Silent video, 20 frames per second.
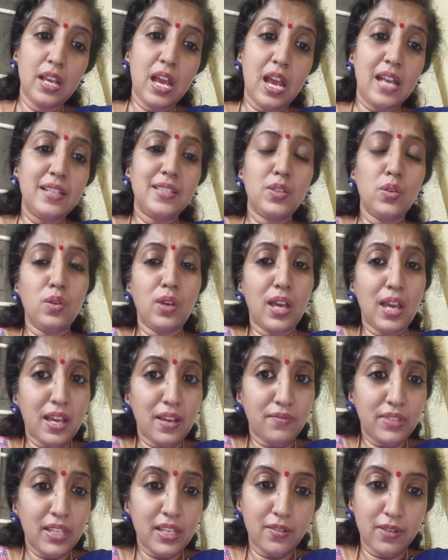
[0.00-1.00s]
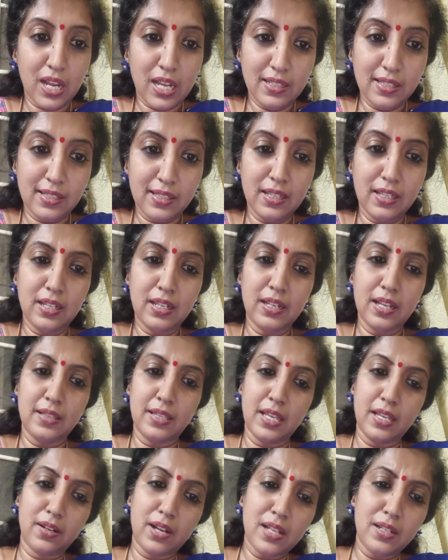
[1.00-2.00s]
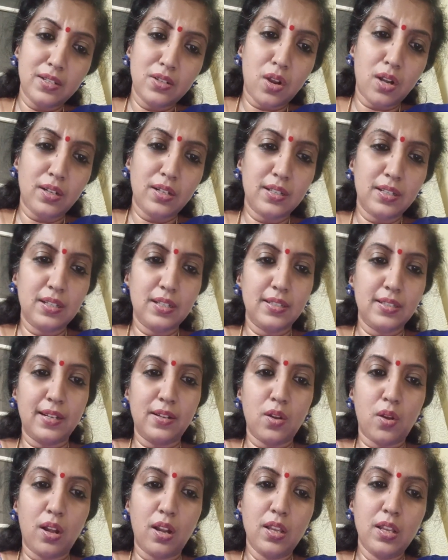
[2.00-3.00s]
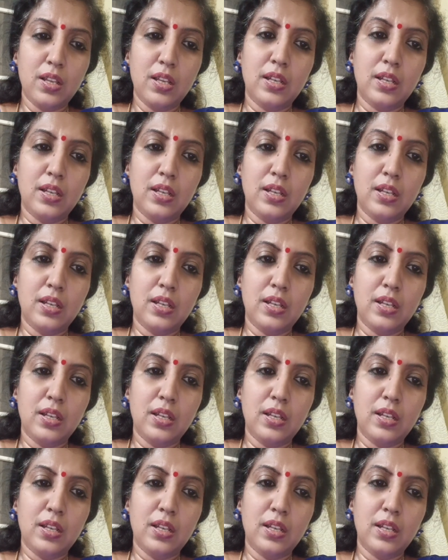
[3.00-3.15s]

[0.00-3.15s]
And so have their grandson and their granddaughters and all.